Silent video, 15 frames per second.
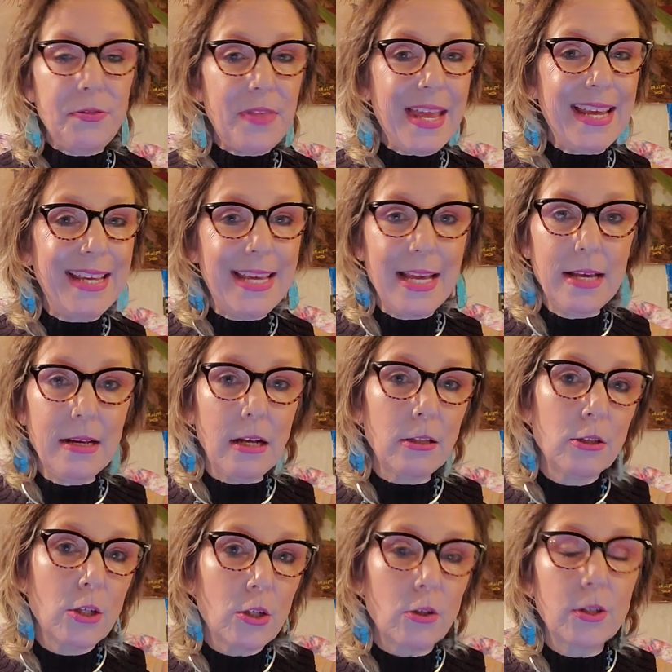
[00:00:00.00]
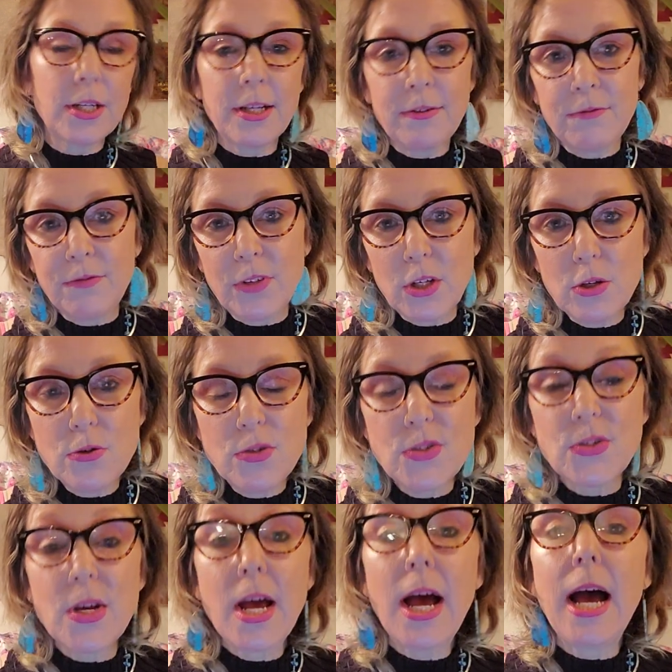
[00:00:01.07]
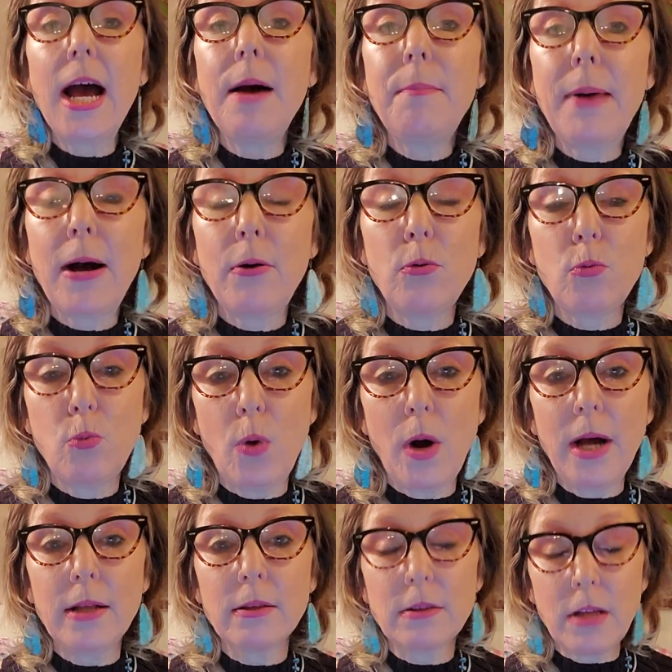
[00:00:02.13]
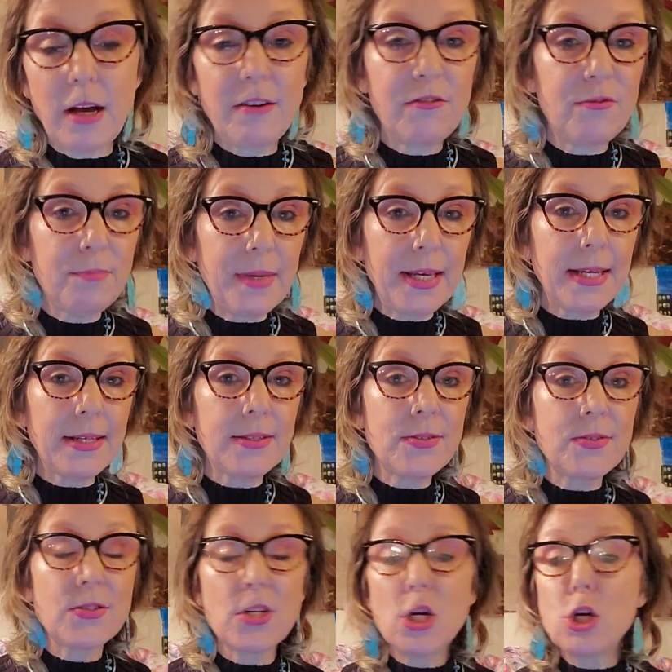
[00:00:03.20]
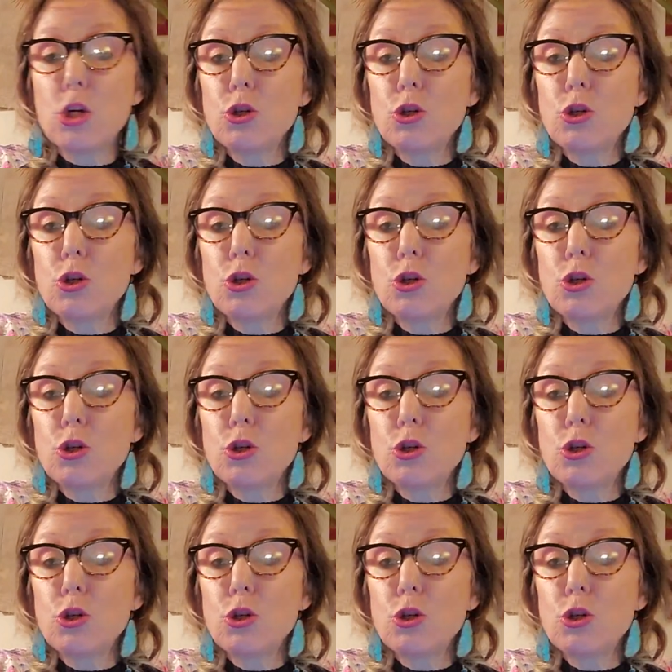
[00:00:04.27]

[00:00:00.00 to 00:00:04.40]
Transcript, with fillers: They get a little confused about what love means.